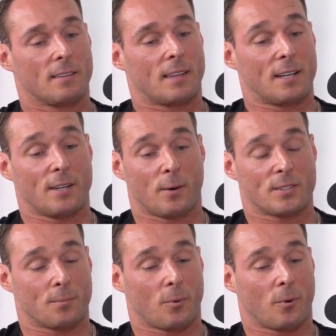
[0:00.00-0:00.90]
they know
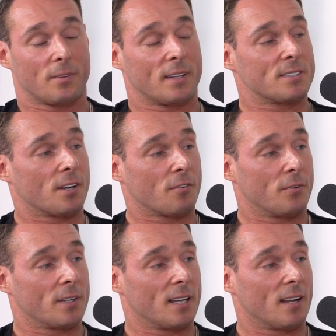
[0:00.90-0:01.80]
it's important. They start
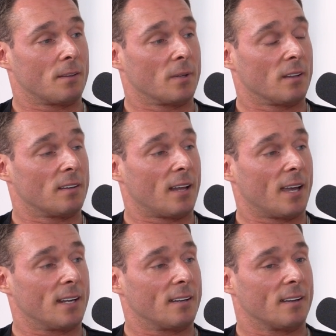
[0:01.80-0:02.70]
freaking out in the middle of the
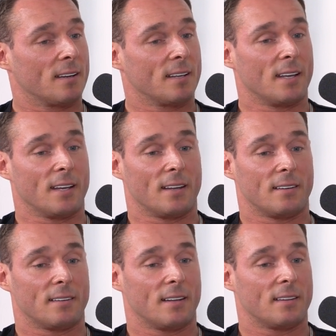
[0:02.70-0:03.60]
night
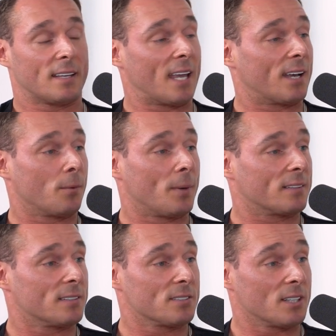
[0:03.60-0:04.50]
and they can't go
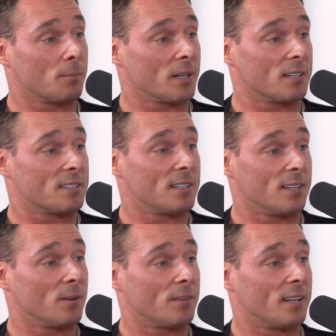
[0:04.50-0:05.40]
back to sleep because they
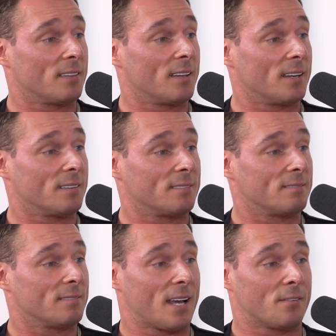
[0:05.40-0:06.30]
know they
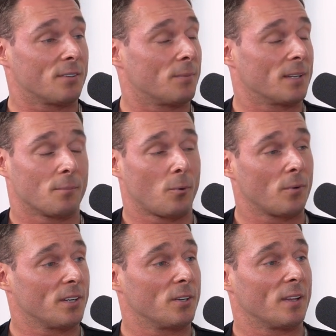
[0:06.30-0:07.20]
have something
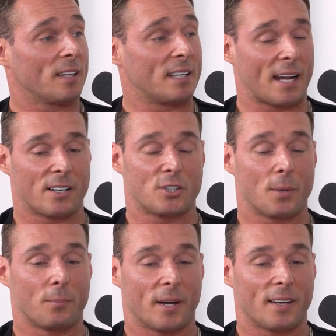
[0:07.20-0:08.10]
important to do or they need
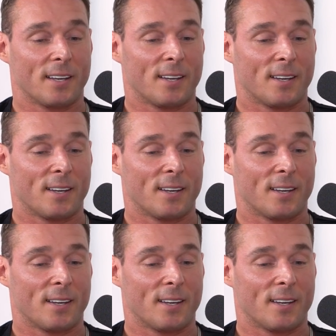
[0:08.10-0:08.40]
energy. But